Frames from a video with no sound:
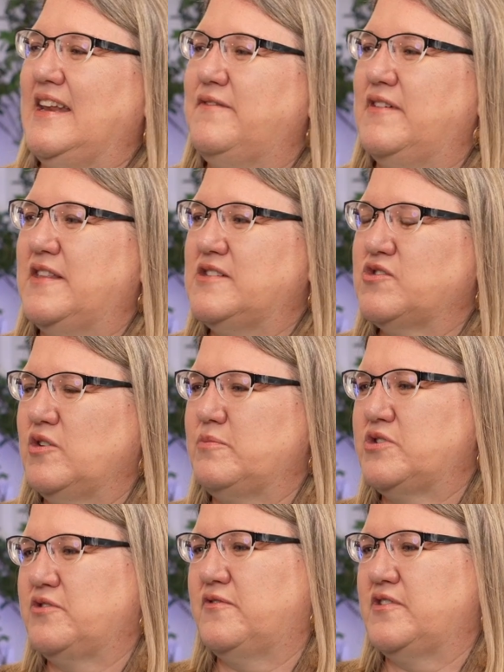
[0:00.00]
even the
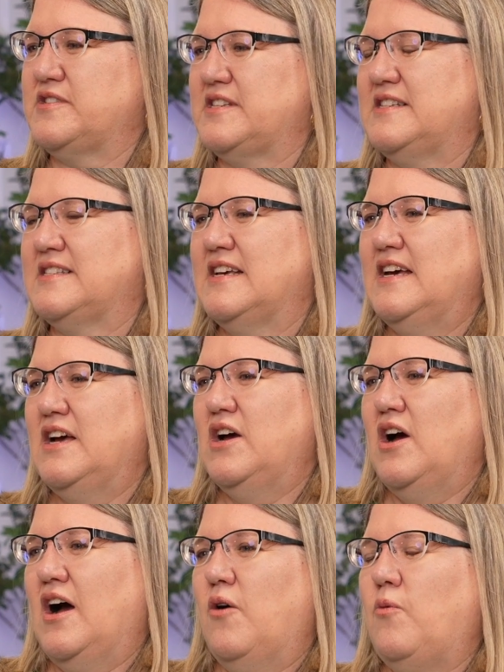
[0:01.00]
scripture verses,
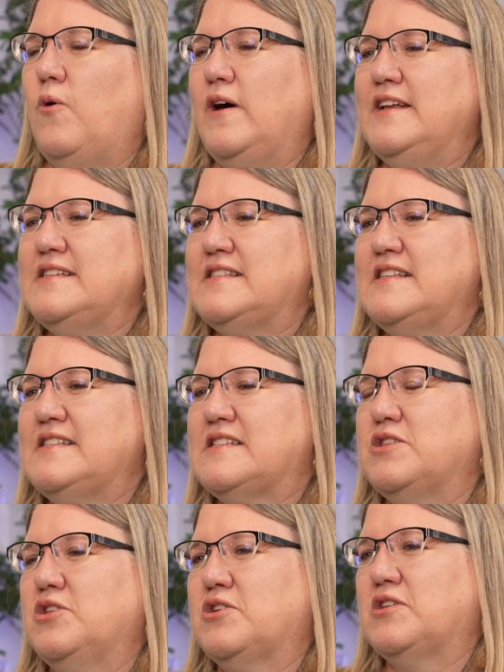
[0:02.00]
what does
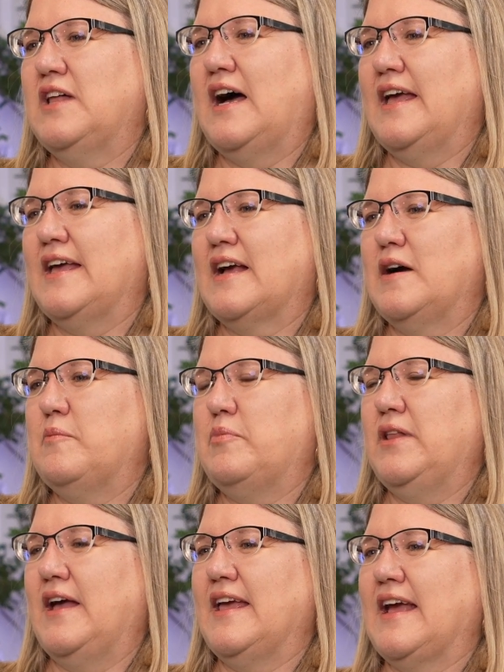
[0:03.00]
this look like
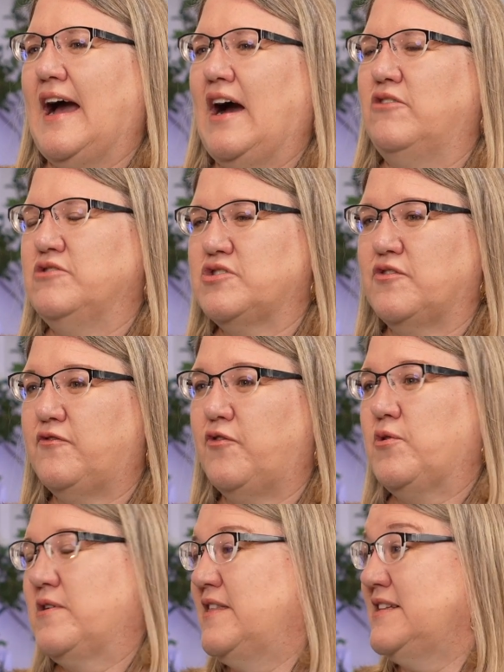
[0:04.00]
playing out
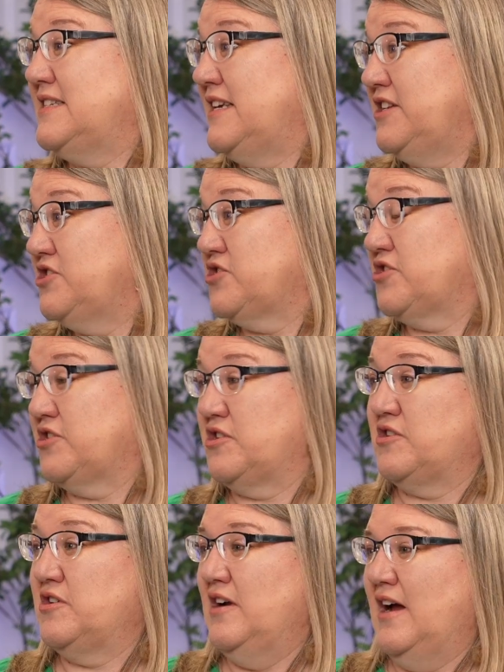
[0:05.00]
for the
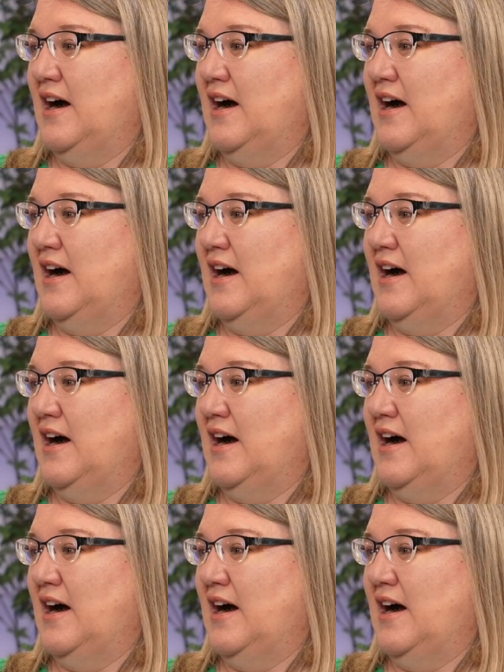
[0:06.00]
teacher,